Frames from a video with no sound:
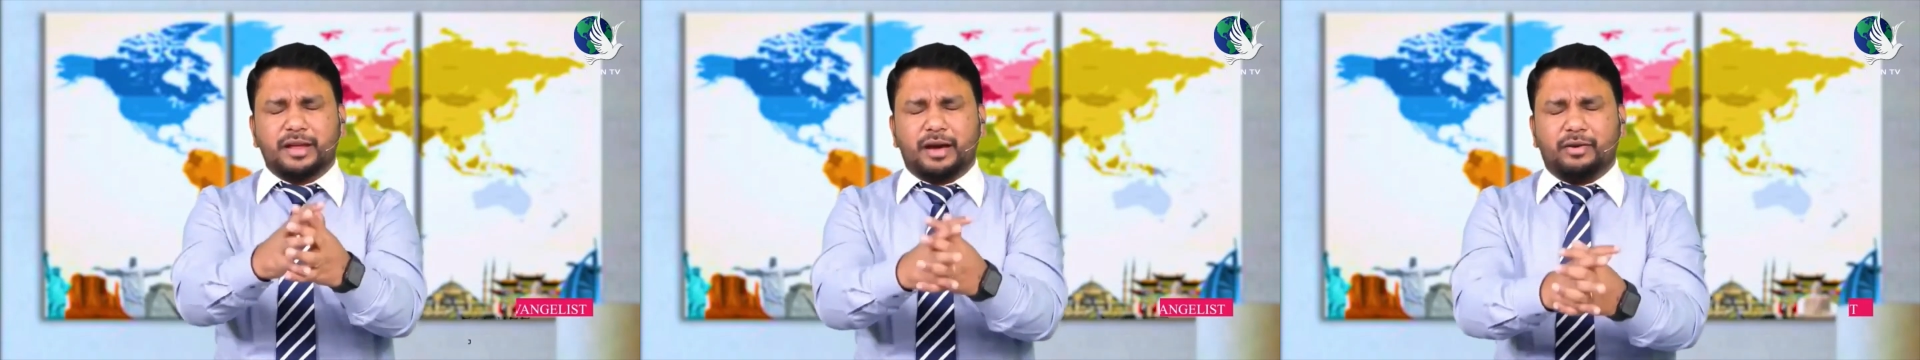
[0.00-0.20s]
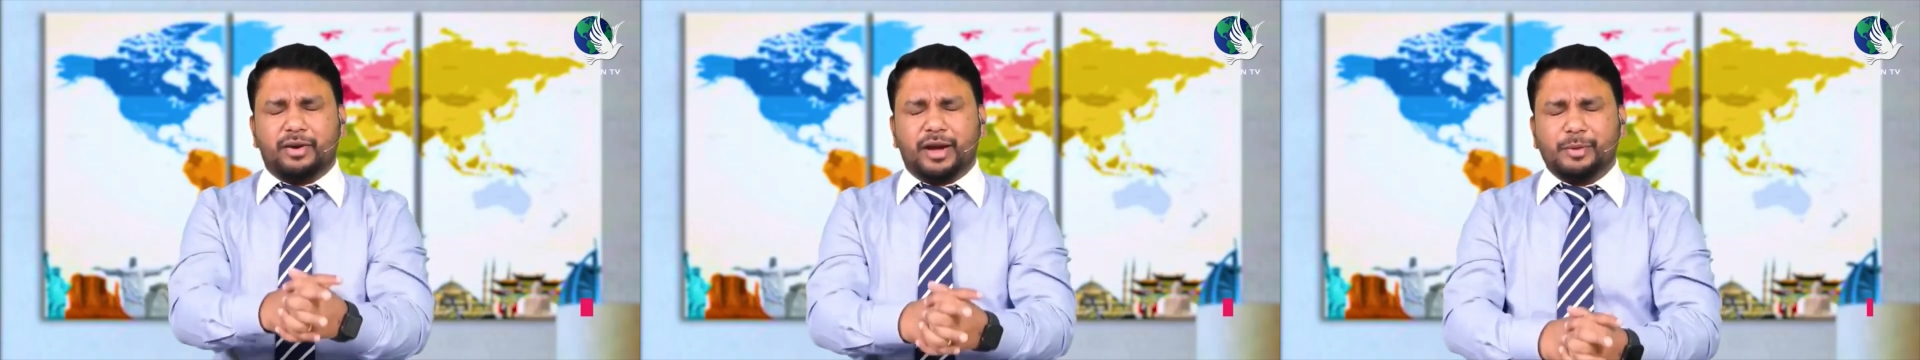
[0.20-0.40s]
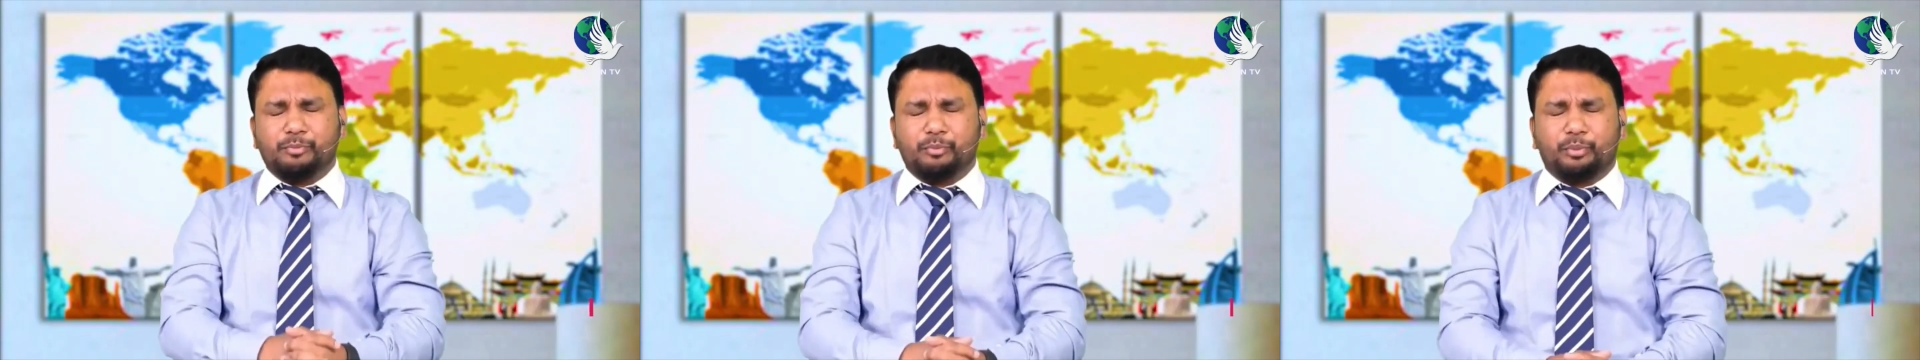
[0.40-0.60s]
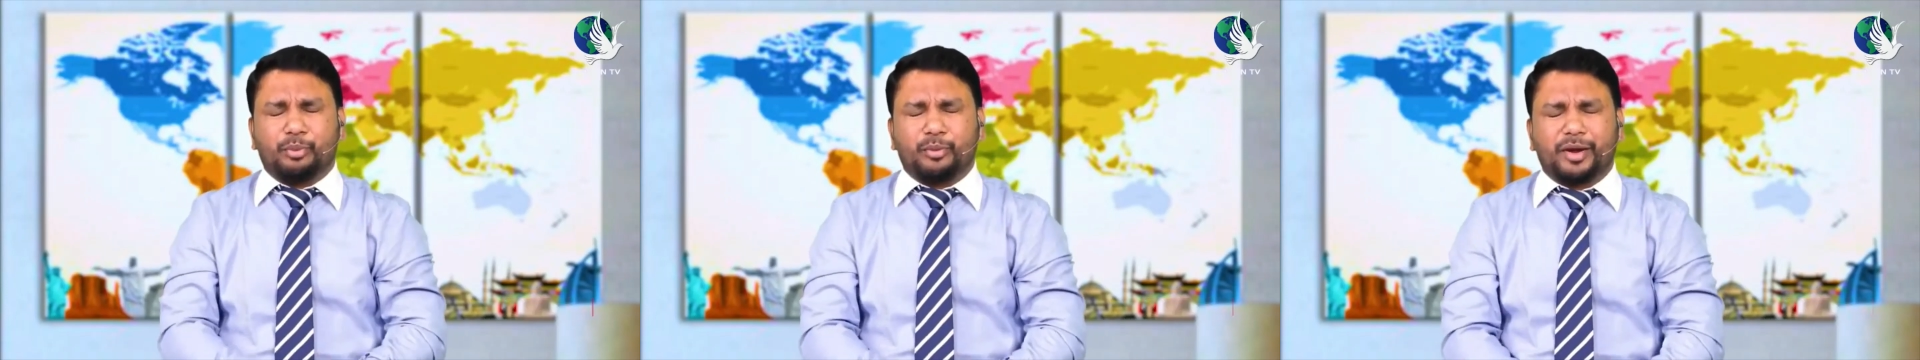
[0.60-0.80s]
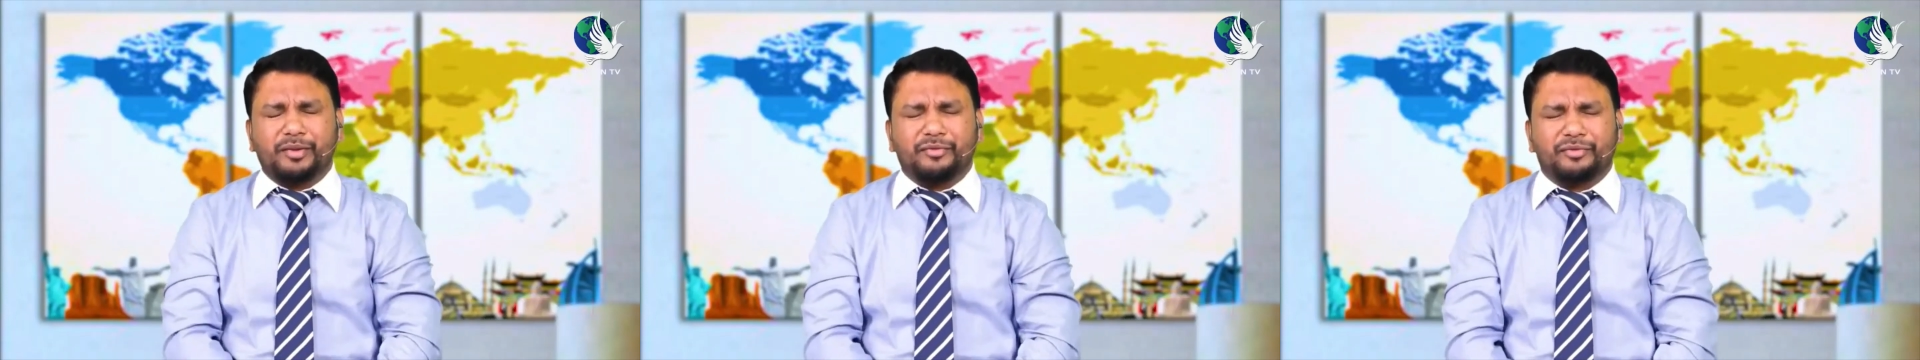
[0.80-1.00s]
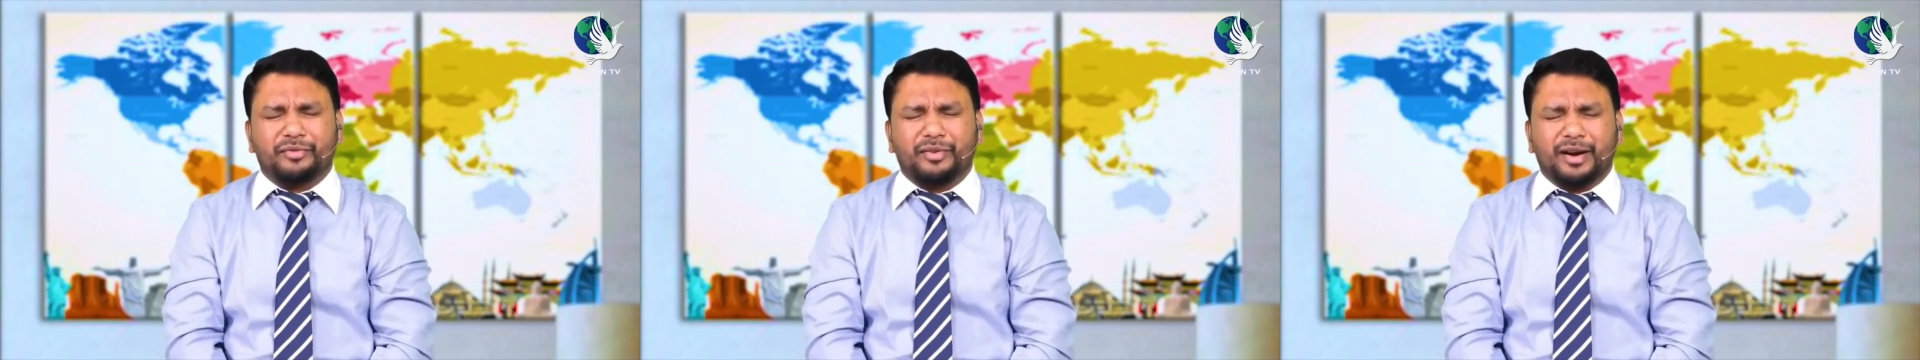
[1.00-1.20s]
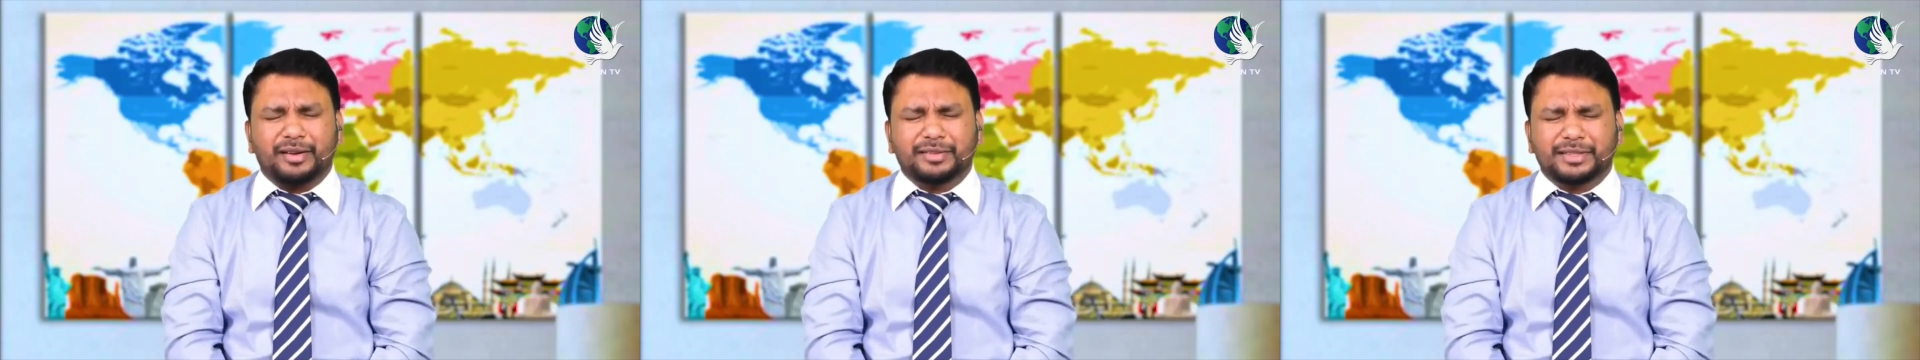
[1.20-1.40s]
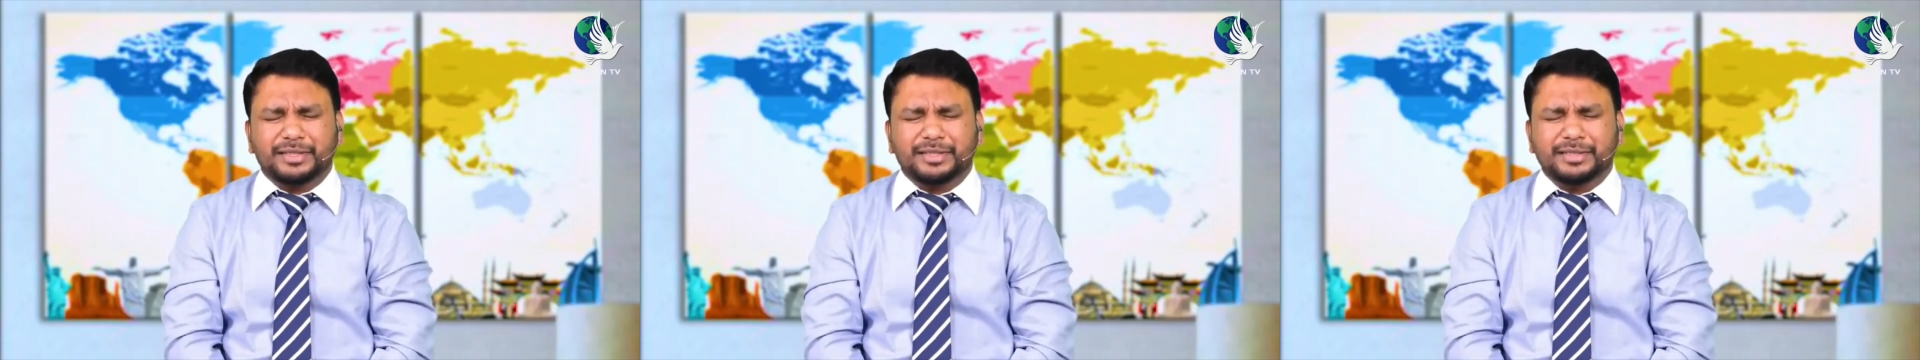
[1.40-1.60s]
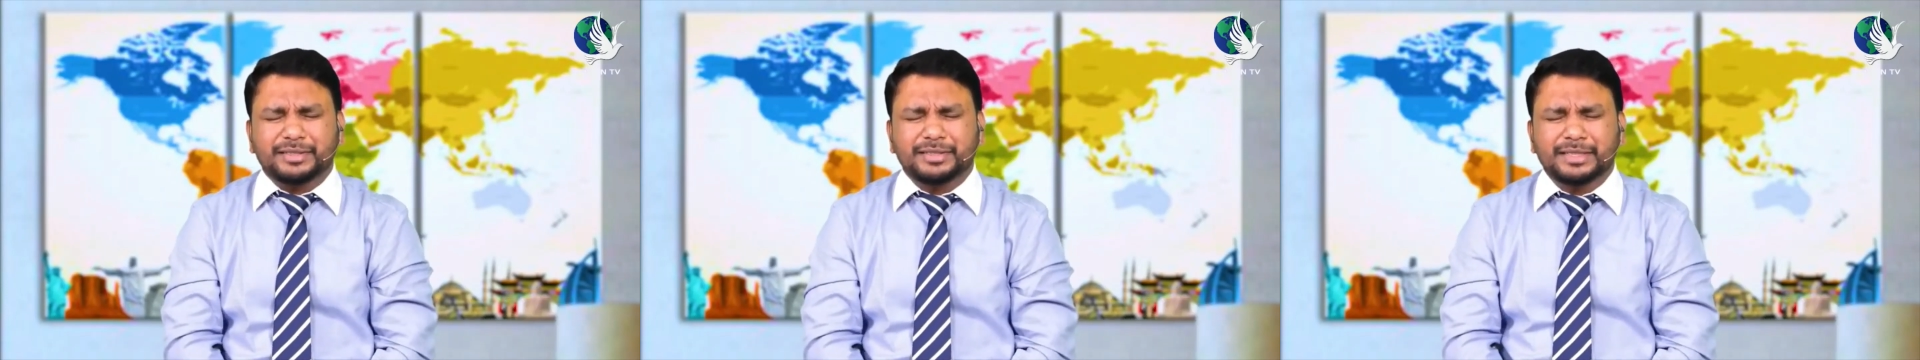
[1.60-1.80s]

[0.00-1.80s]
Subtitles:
now. I pray, Father,